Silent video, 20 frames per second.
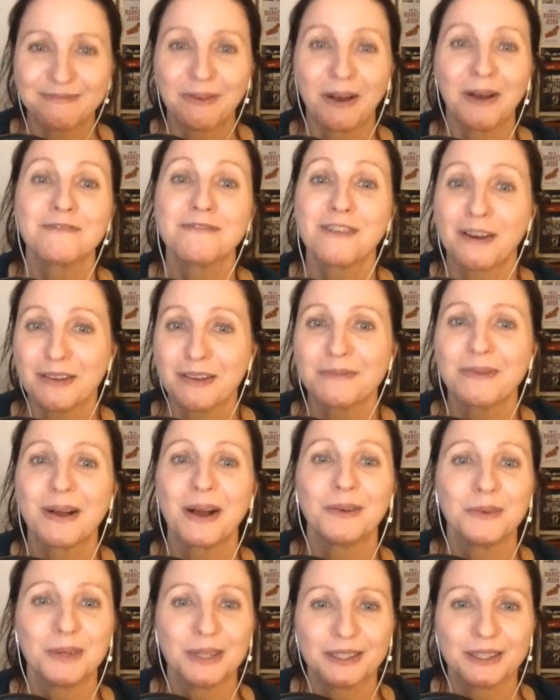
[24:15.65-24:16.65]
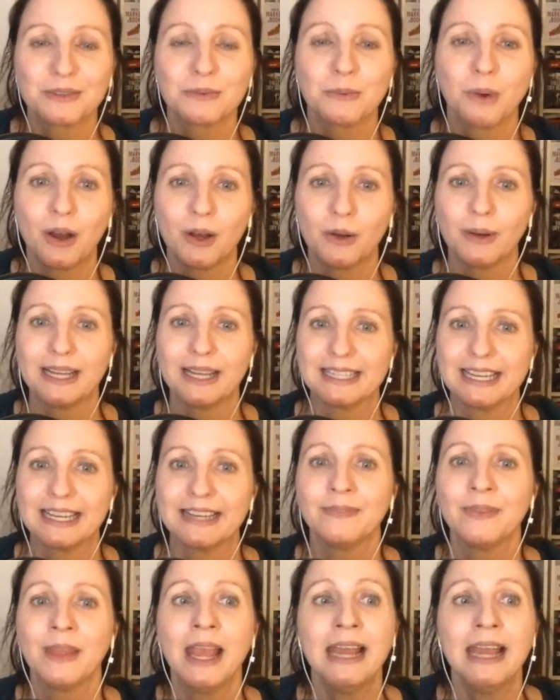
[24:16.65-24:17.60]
but very well worthwhile edit.